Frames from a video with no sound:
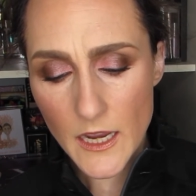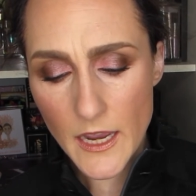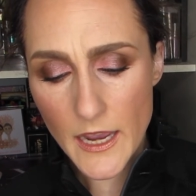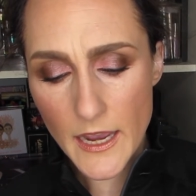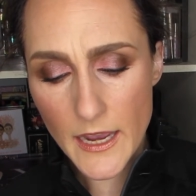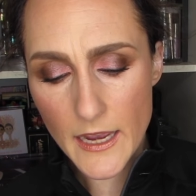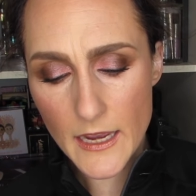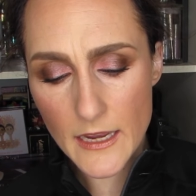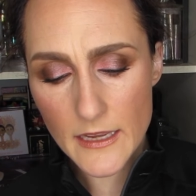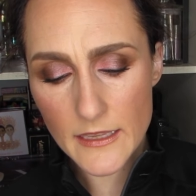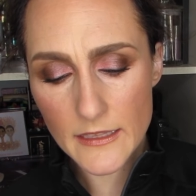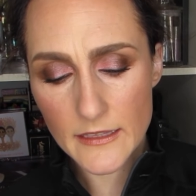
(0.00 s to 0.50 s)

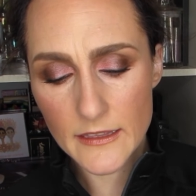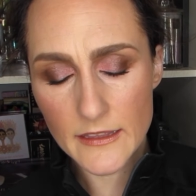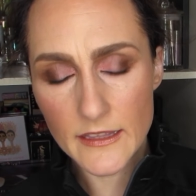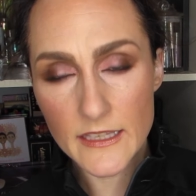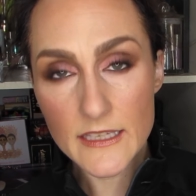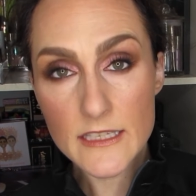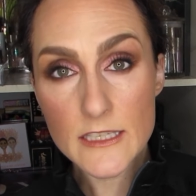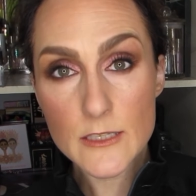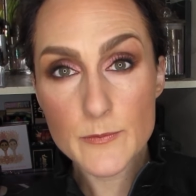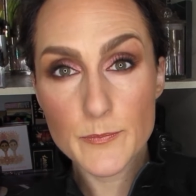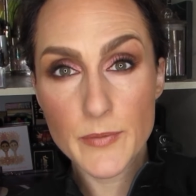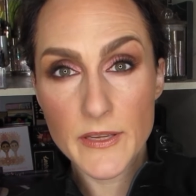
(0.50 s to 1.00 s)

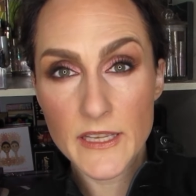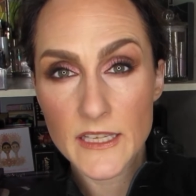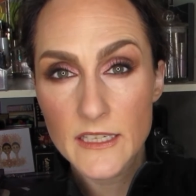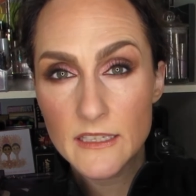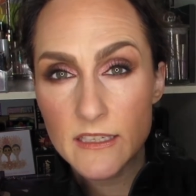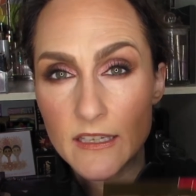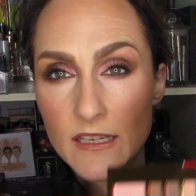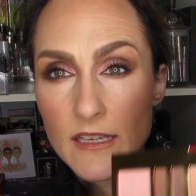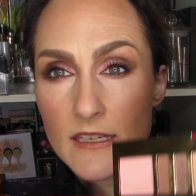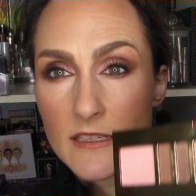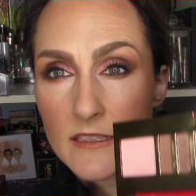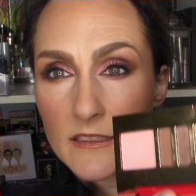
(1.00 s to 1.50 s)
This
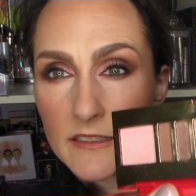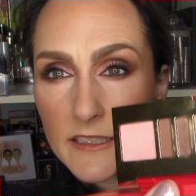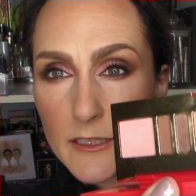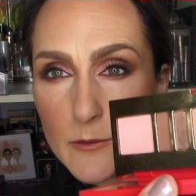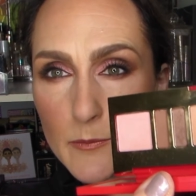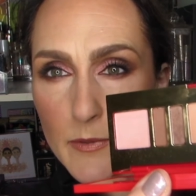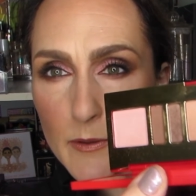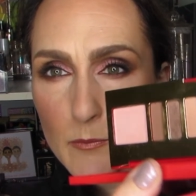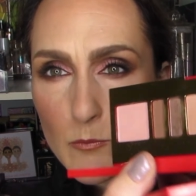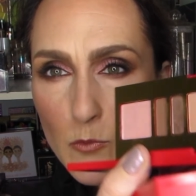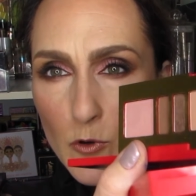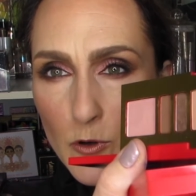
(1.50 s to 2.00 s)
pink is a little
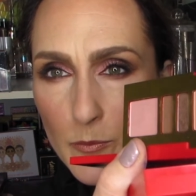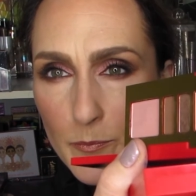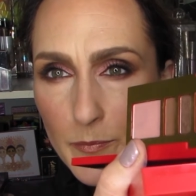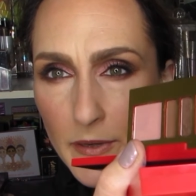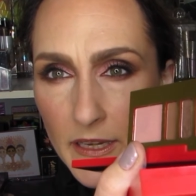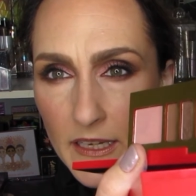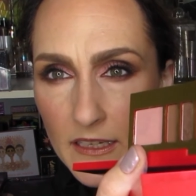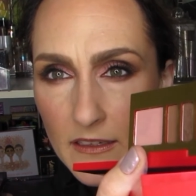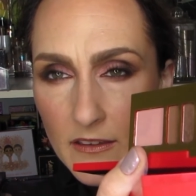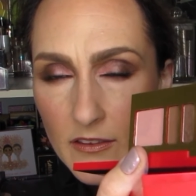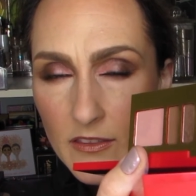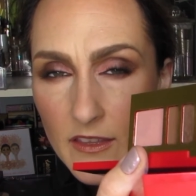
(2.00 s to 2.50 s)
bit more
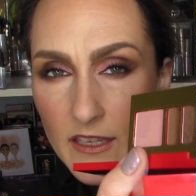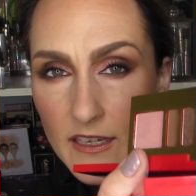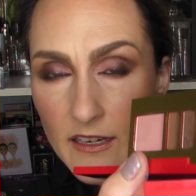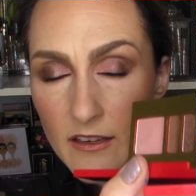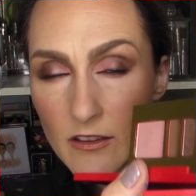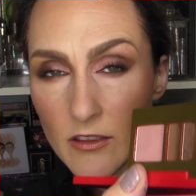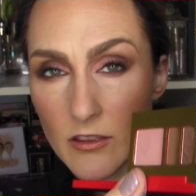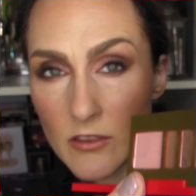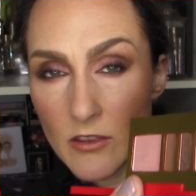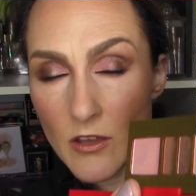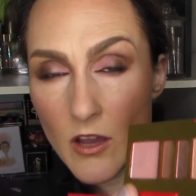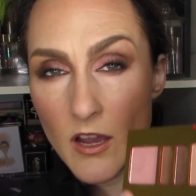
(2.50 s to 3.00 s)
pink than I
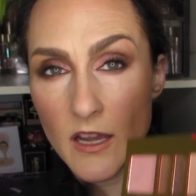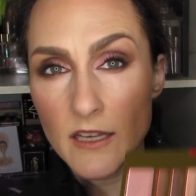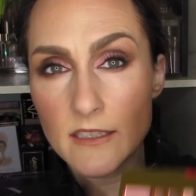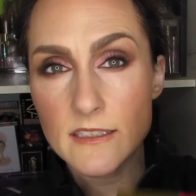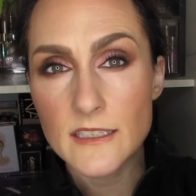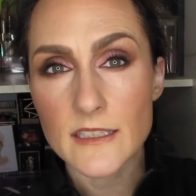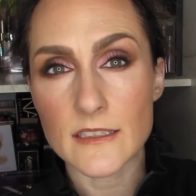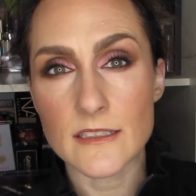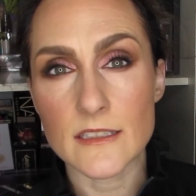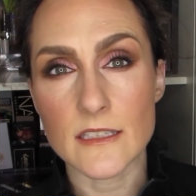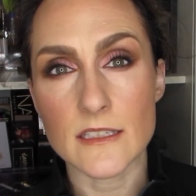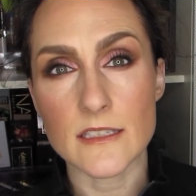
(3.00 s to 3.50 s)
thought.
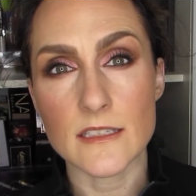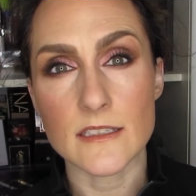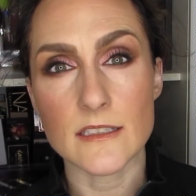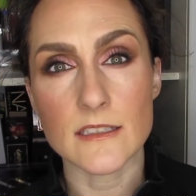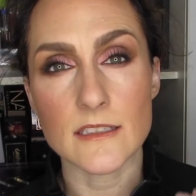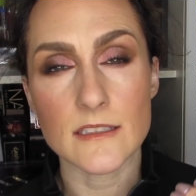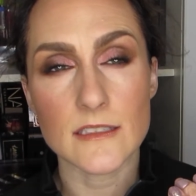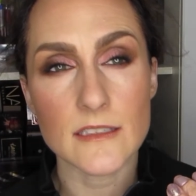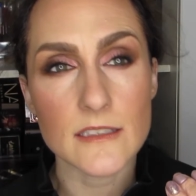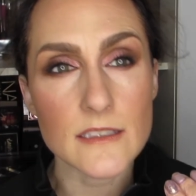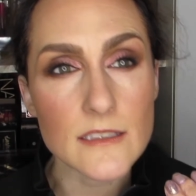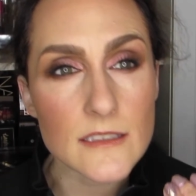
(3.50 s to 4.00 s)
It doesn't,
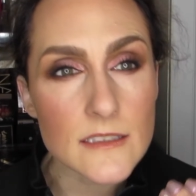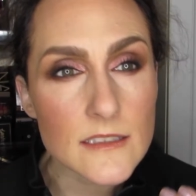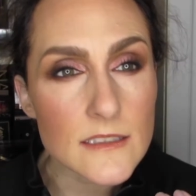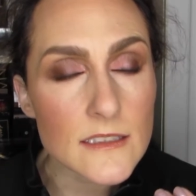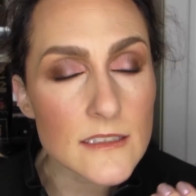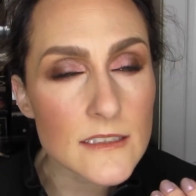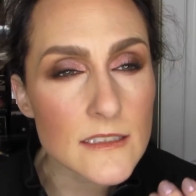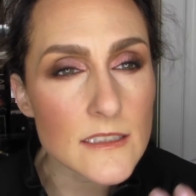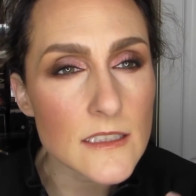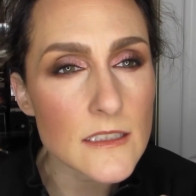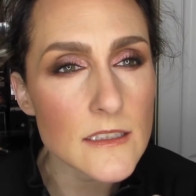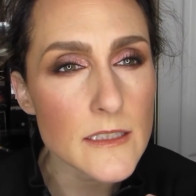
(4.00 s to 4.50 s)

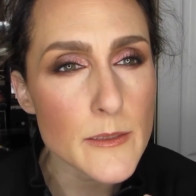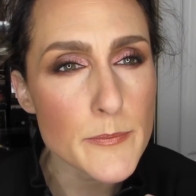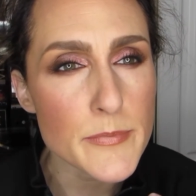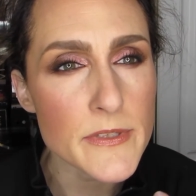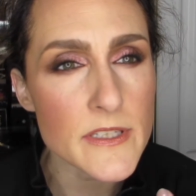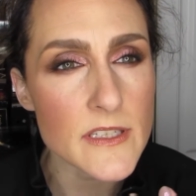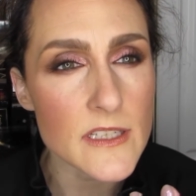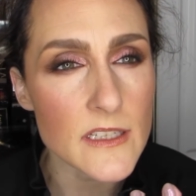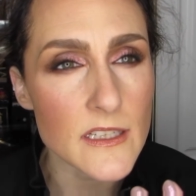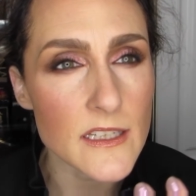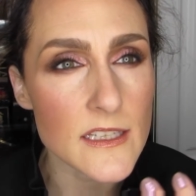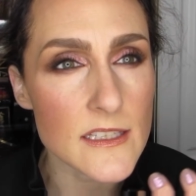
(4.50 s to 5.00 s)
the
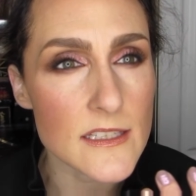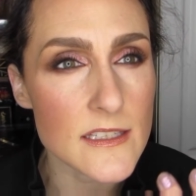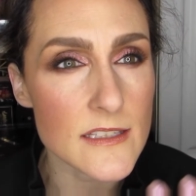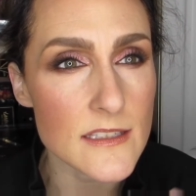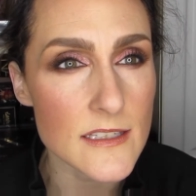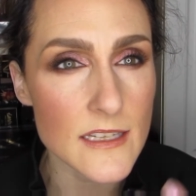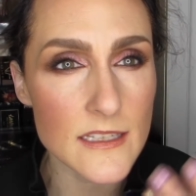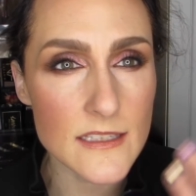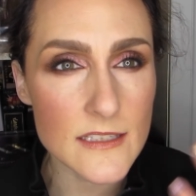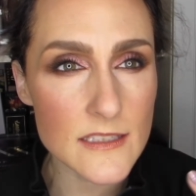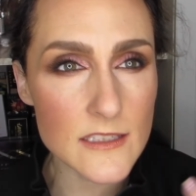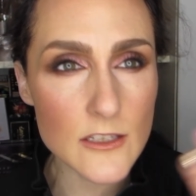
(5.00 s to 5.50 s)
lipstick is
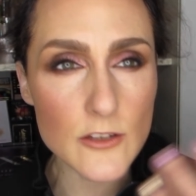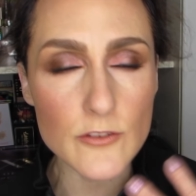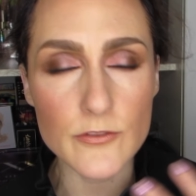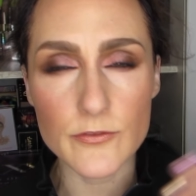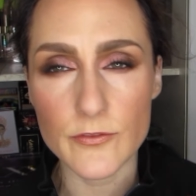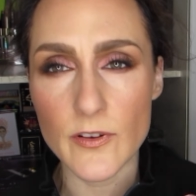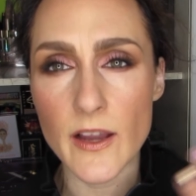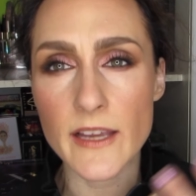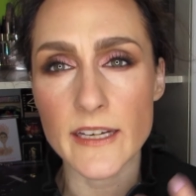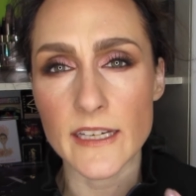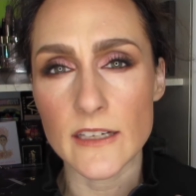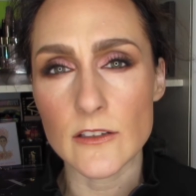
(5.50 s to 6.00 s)
still
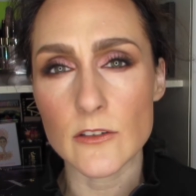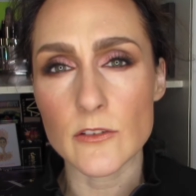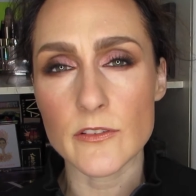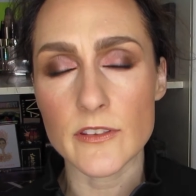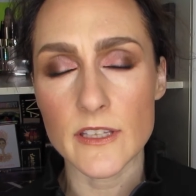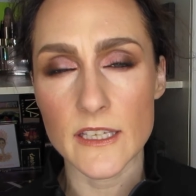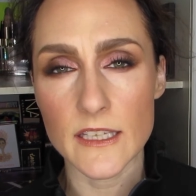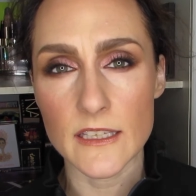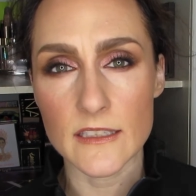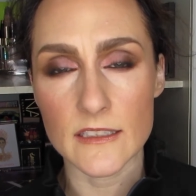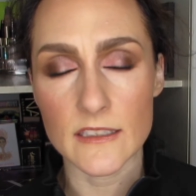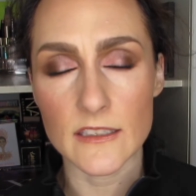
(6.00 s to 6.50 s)
fine. I don't
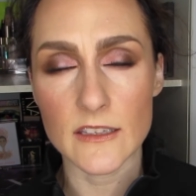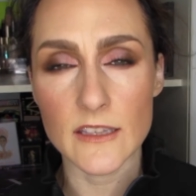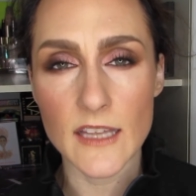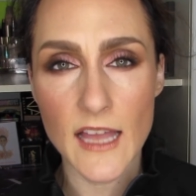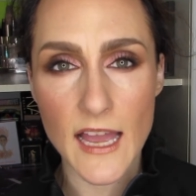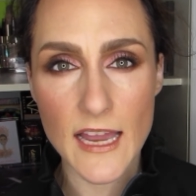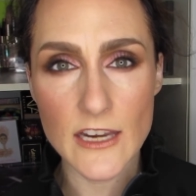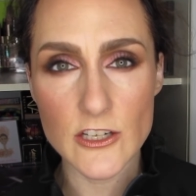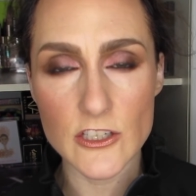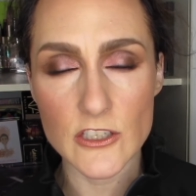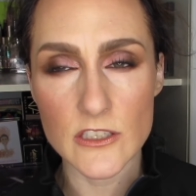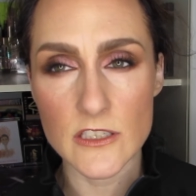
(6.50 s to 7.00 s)
think it
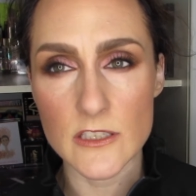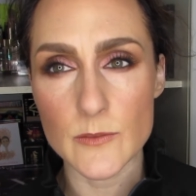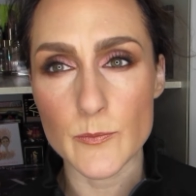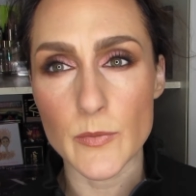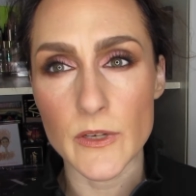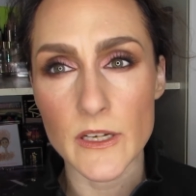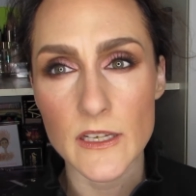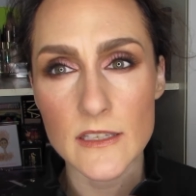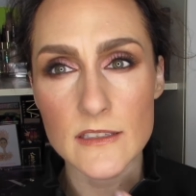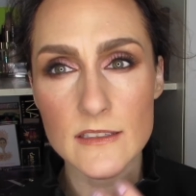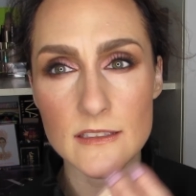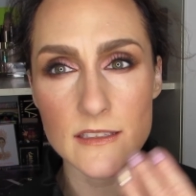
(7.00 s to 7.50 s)
clashes,
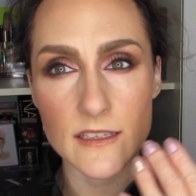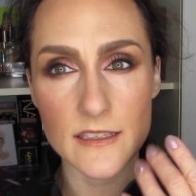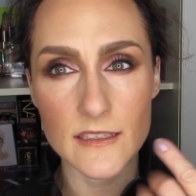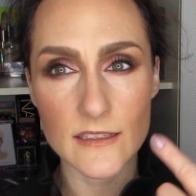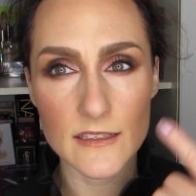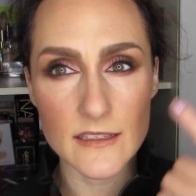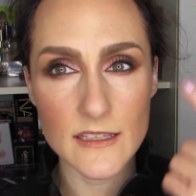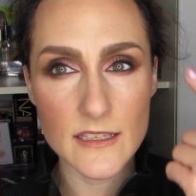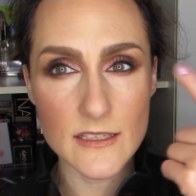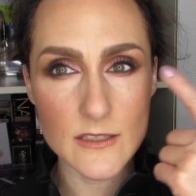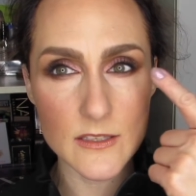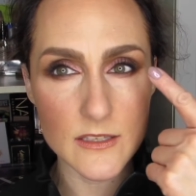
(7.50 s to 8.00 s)
but
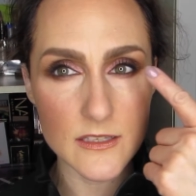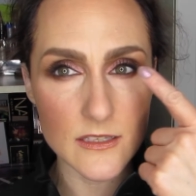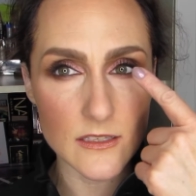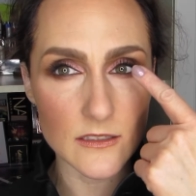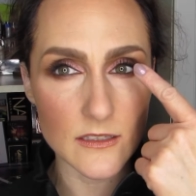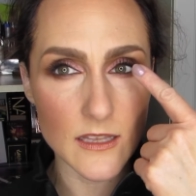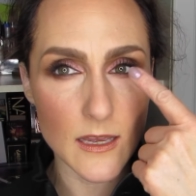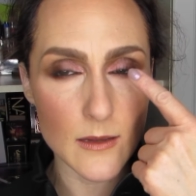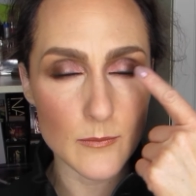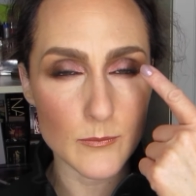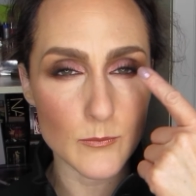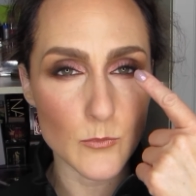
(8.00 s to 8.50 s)
this is a
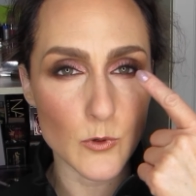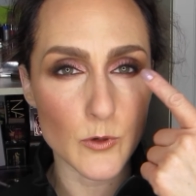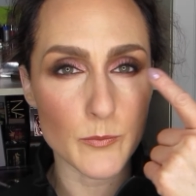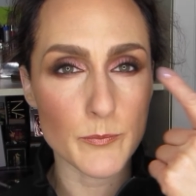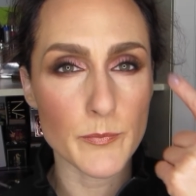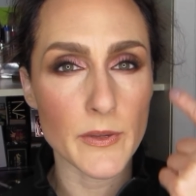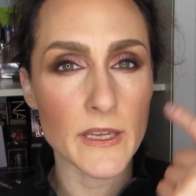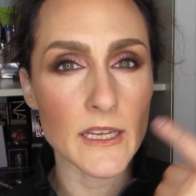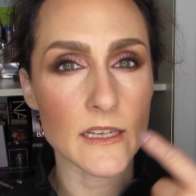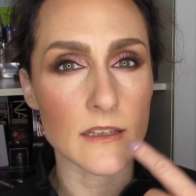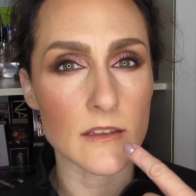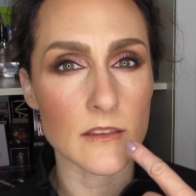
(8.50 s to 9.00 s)
lot more
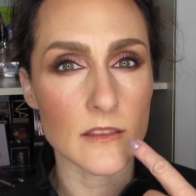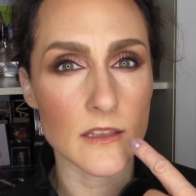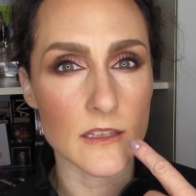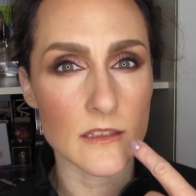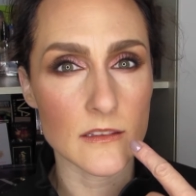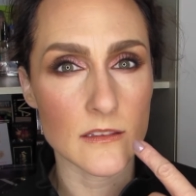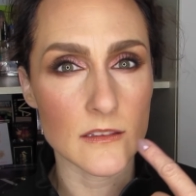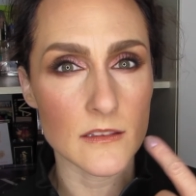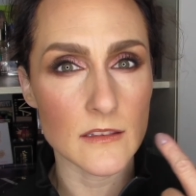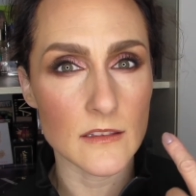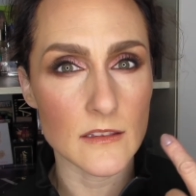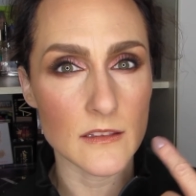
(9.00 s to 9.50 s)
pink
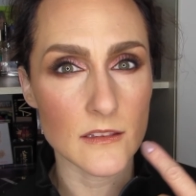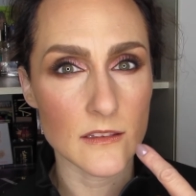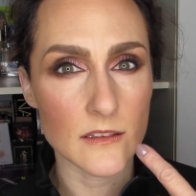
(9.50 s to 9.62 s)
than